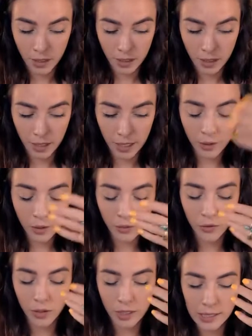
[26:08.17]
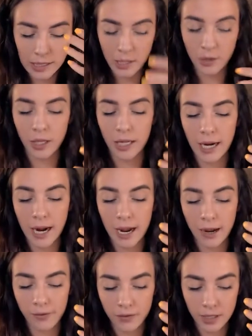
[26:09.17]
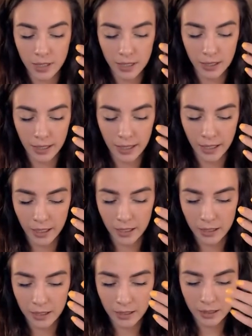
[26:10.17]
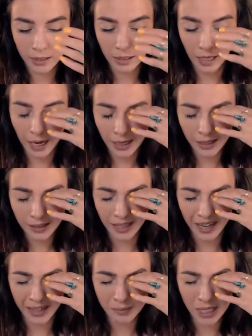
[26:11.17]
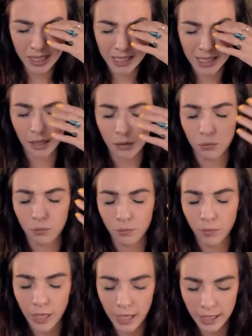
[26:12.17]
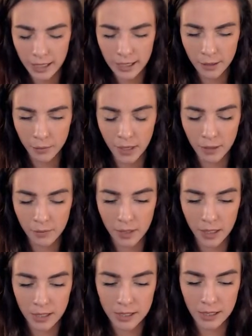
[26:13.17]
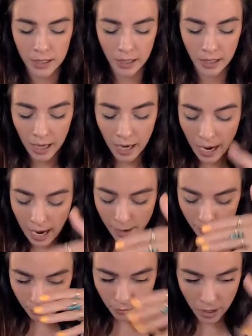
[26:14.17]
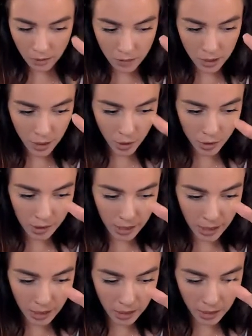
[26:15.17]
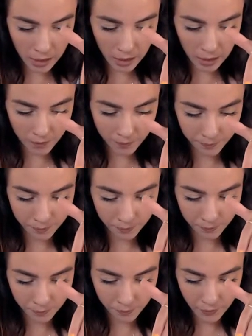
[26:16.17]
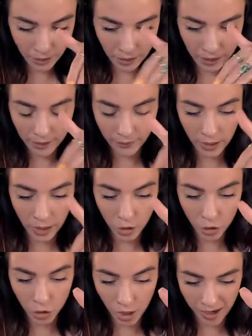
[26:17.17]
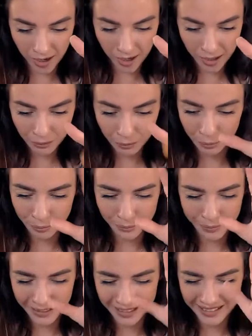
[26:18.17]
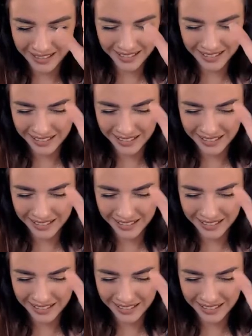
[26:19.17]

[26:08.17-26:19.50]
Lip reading: I don't know if you're necessarily going to have to like, I'm not seeing breakup. I'm not seeing, I mean, maybe there's like leaving a job, but